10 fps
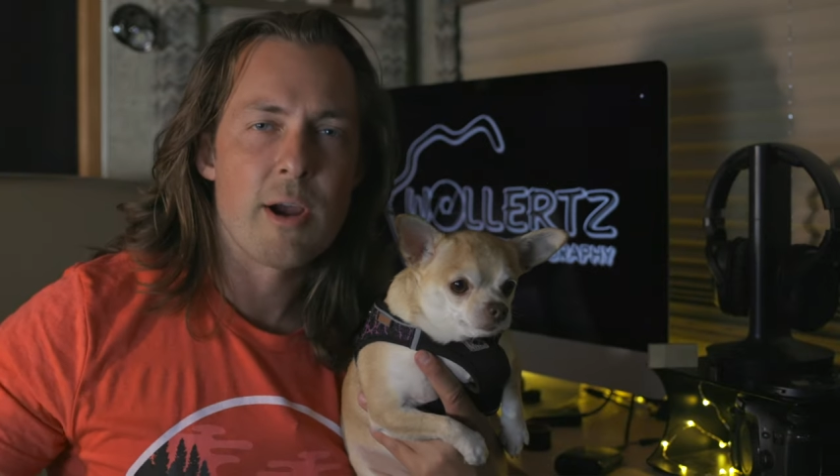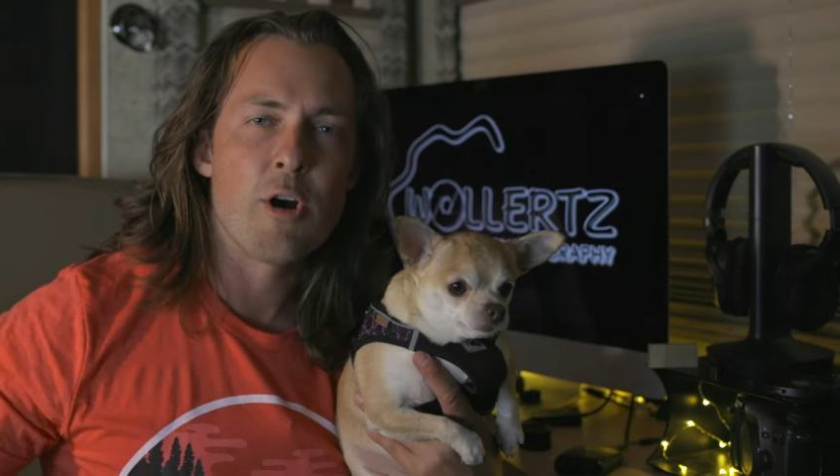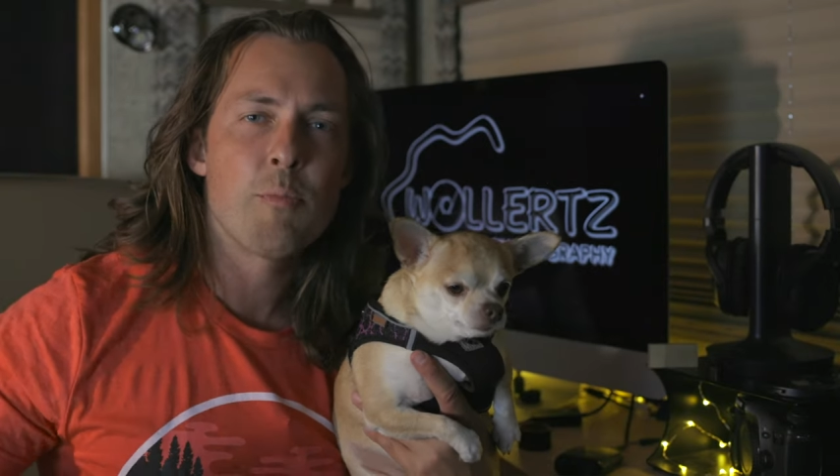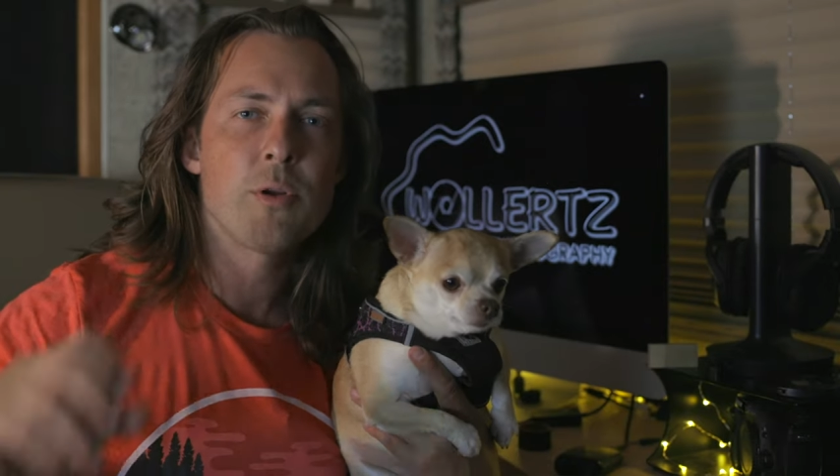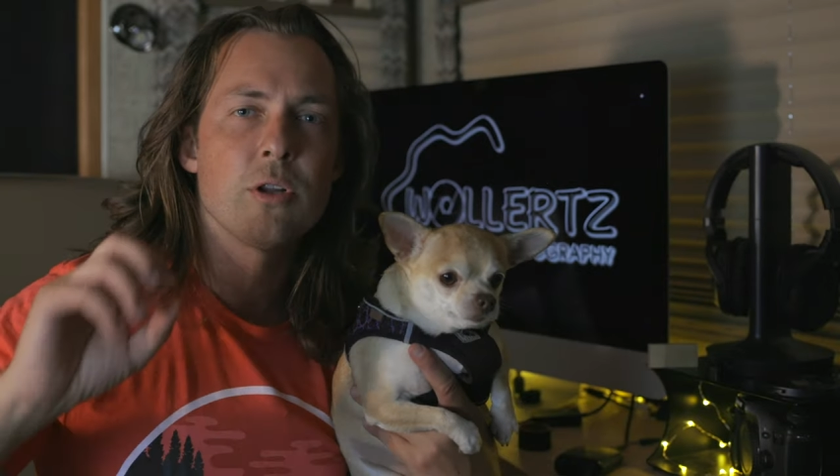I
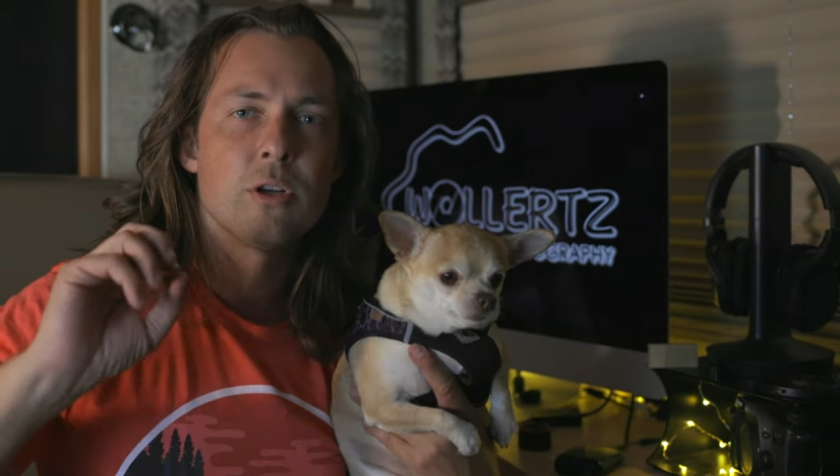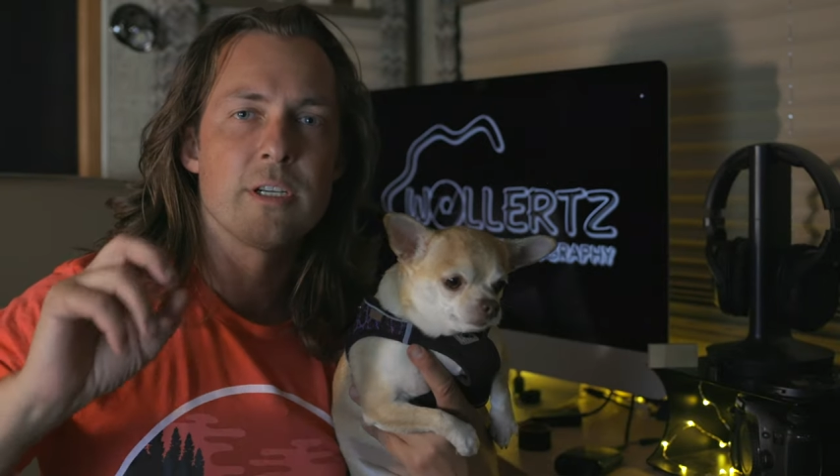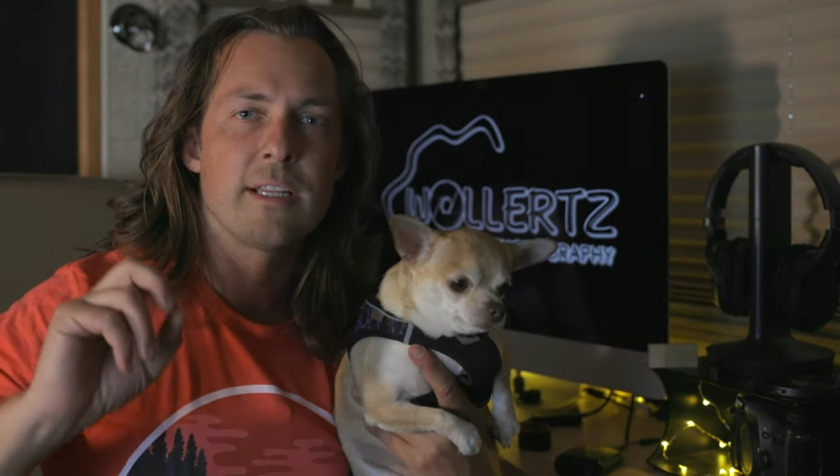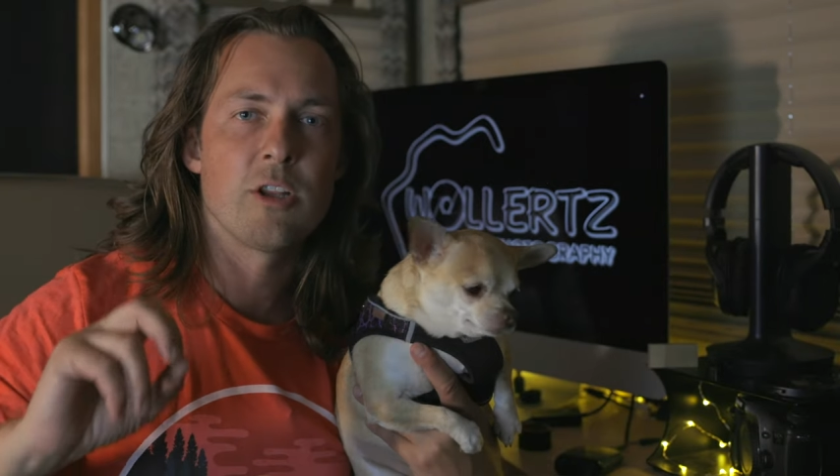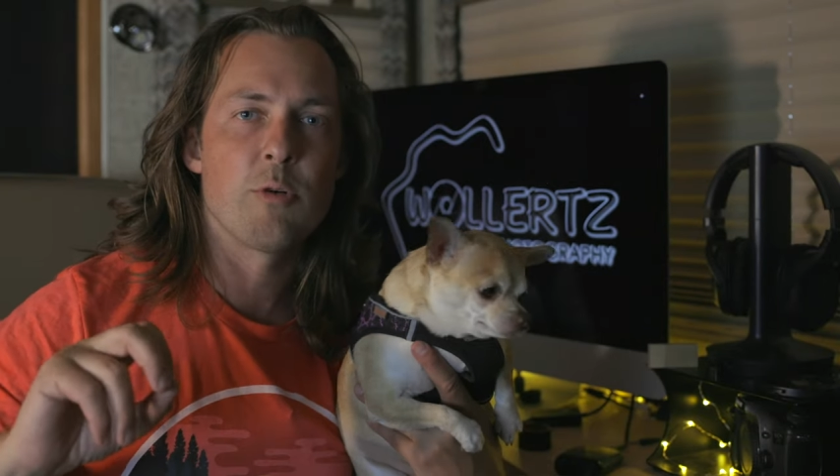hope you
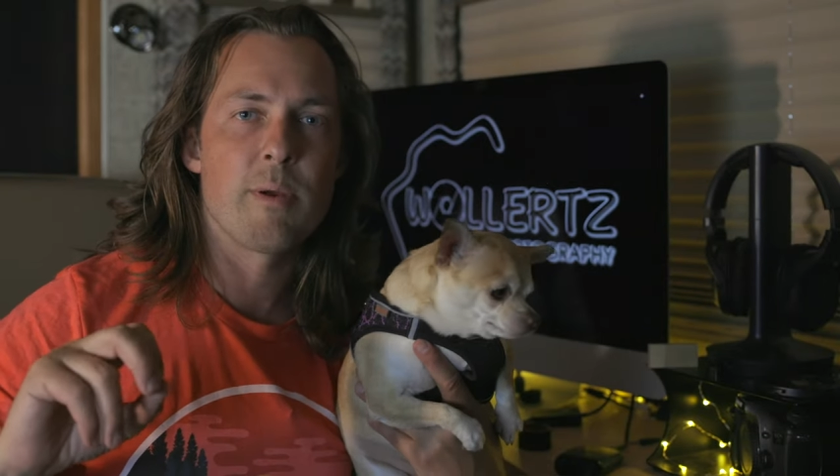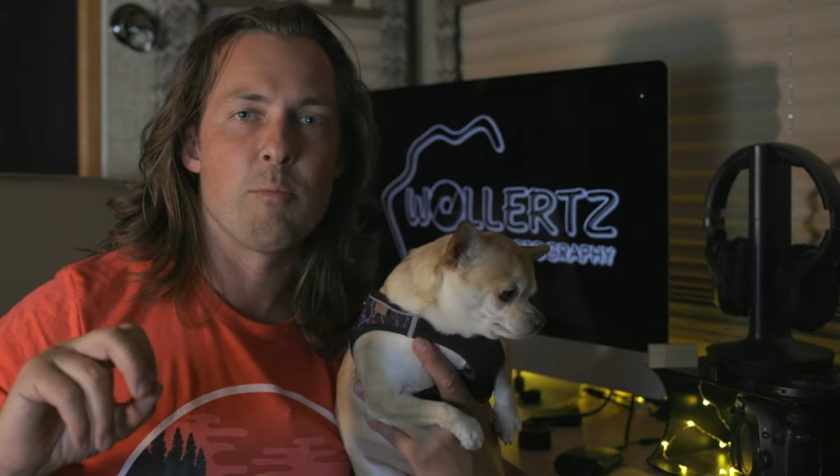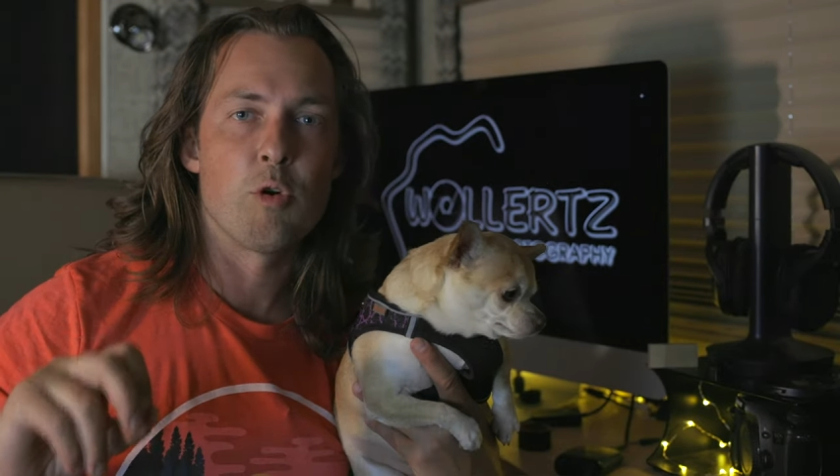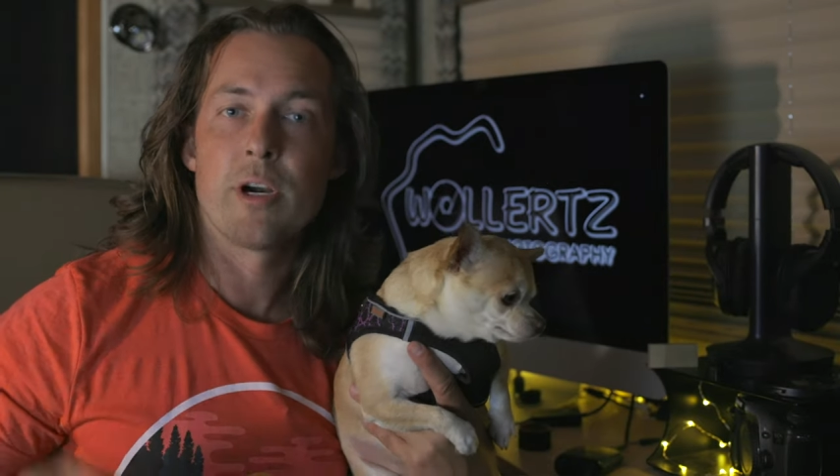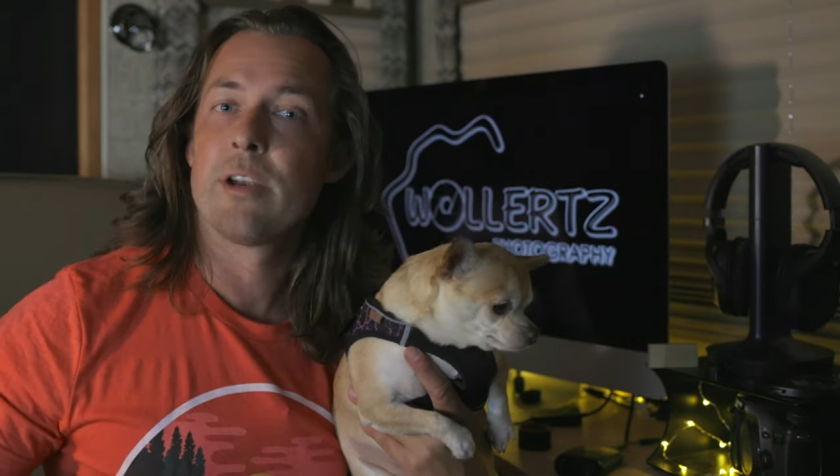learned a little bit more,